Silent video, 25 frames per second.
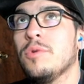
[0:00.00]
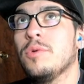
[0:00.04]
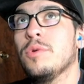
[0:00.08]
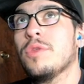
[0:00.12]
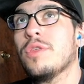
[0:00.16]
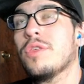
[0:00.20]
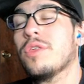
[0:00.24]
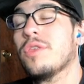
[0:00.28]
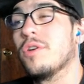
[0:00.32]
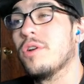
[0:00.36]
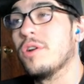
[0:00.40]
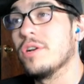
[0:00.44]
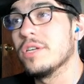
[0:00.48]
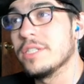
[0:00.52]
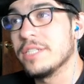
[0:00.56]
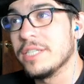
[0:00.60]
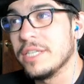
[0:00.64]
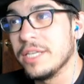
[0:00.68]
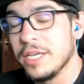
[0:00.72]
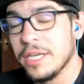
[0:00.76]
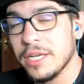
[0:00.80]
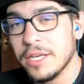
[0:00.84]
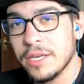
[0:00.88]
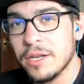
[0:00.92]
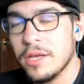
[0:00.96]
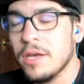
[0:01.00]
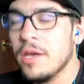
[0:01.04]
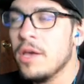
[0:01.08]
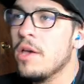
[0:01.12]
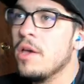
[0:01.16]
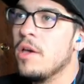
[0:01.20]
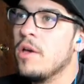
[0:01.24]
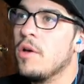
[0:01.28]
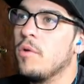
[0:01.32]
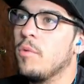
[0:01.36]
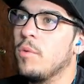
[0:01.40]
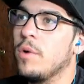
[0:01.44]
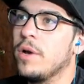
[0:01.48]
13
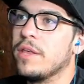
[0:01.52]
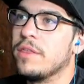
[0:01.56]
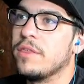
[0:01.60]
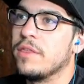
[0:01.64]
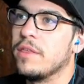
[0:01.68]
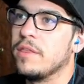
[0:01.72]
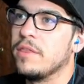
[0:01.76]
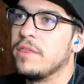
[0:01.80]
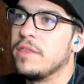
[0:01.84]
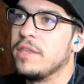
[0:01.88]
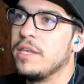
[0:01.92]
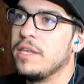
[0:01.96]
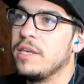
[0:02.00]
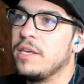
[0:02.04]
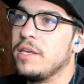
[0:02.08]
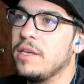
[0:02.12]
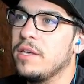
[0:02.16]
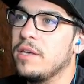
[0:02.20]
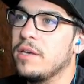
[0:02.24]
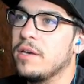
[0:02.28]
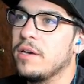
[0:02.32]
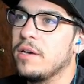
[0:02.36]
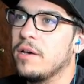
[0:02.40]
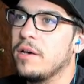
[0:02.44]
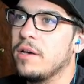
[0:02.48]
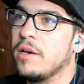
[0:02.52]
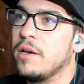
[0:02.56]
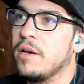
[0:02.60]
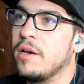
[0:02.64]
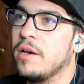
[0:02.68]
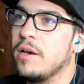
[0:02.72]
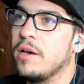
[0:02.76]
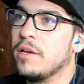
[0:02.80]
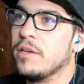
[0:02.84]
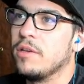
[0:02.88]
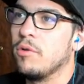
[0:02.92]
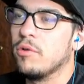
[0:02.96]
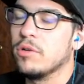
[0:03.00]
with the
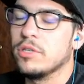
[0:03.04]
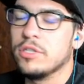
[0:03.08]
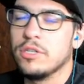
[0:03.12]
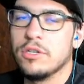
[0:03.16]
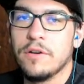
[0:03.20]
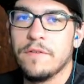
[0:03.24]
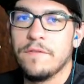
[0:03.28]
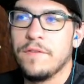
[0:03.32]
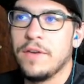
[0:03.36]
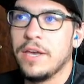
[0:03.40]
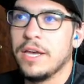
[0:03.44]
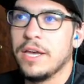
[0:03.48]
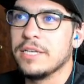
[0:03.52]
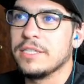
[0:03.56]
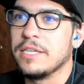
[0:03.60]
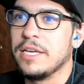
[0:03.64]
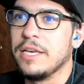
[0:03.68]
Your Turn effect.